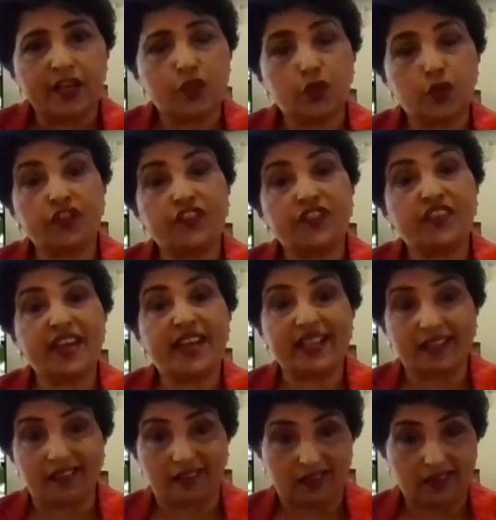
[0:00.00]
to
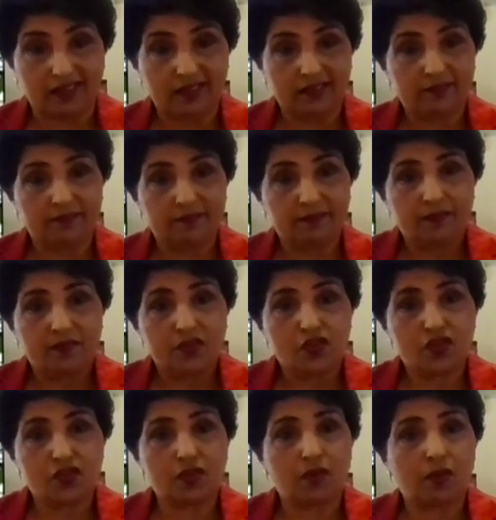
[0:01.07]
fail.
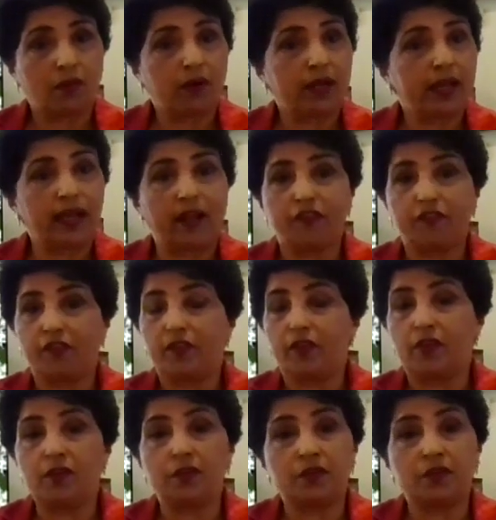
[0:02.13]
So if you